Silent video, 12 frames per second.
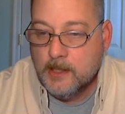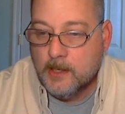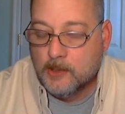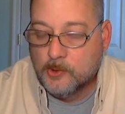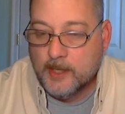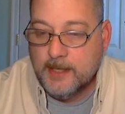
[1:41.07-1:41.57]

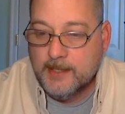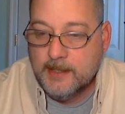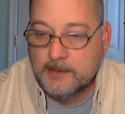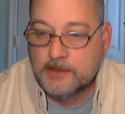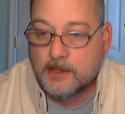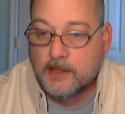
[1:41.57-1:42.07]
a great
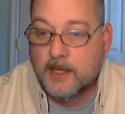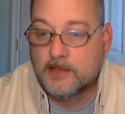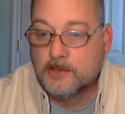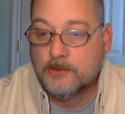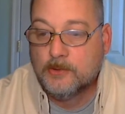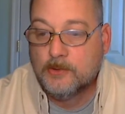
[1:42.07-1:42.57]

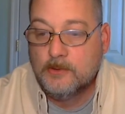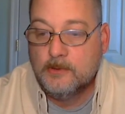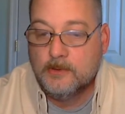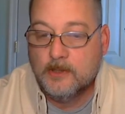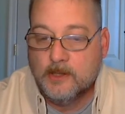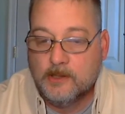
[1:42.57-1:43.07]
intellectual,
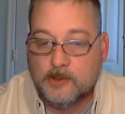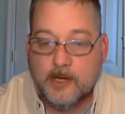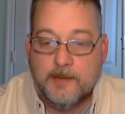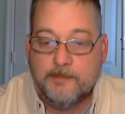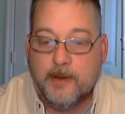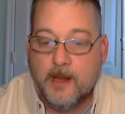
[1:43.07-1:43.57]
a
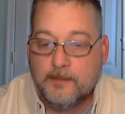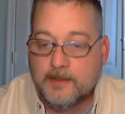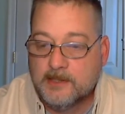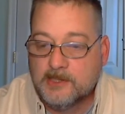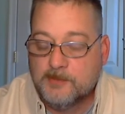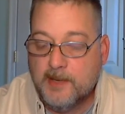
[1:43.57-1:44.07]
great
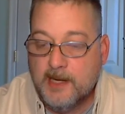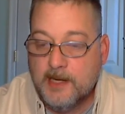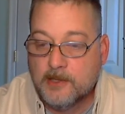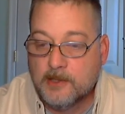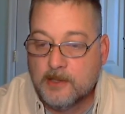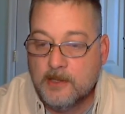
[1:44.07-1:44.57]
public
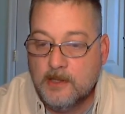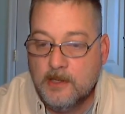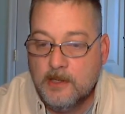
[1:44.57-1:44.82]
speaker,